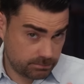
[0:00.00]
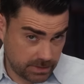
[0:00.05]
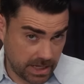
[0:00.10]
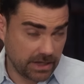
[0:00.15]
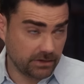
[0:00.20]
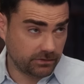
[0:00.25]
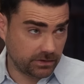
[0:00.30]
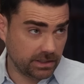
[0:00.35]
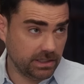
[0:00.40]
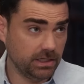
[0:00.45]

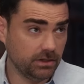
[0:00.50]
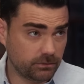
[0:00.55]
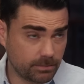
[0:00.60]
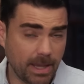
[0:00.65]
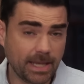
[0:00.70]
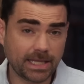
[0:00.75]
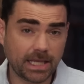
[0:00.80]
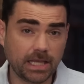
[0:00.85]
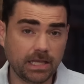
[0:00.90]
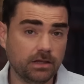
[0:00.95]
case that he is
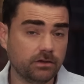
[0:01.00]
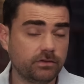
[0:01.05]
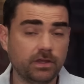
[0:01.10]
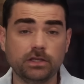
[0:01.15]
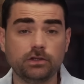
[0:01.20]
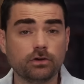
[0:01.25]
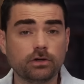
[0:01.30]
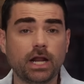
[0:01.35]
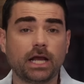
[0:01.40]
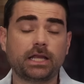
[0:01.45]
making is
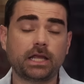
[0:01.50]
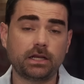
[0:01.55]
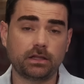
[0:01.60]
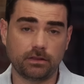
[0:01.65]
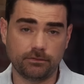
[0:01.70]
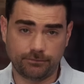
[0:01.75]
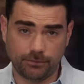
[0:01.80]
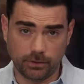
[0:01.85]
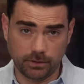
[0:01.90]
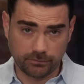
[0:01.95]
that you're not getting
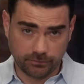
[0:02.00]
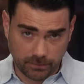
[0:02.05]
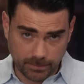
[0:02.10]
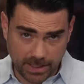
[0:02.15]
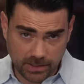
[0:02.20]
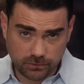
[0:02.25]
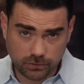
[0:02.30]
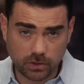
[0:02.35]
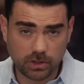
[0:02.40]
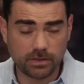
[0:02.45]
the full
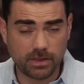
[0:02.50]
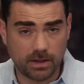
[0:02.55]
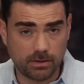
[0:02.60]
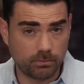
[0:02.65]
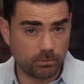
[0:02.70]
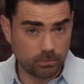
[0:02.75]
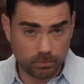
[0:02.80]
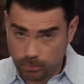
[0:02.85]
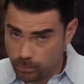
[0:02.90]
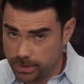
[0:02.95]
information and
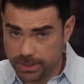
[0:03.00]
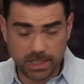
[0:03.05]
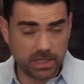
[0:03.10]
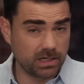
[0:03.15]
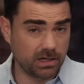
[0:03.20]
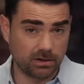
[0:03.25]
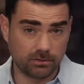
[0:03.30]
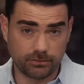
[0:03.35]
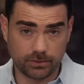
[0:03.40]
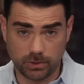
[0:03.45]
that we
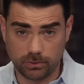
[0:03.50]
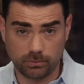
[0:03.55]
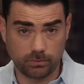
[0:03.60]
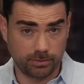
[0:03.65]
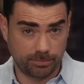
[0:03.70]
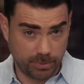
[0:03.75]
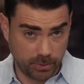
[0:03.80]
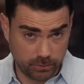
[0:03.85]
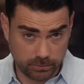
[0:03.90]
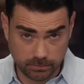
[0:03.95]
need an interview
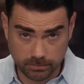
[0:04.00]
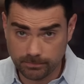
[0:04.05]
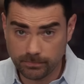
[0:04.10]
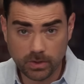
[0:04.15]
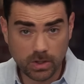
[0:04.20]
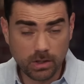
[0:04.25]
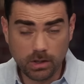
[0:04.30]
with Putin.